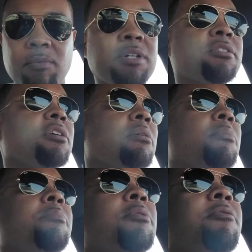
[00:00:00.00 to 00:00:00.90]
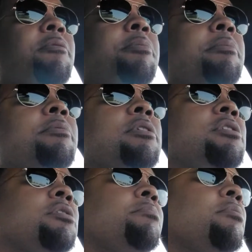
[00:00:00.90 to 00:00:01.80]
good, my beautiful people?
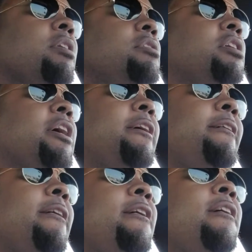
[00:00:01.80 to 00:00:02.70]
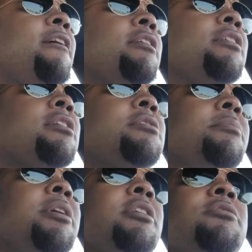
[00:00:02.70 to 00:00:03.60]
It's your boy Jay,
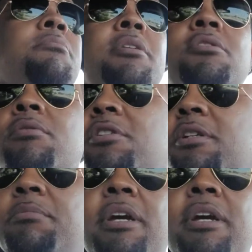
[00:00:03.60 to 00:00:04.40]
Luxury Hustle Mentorship, the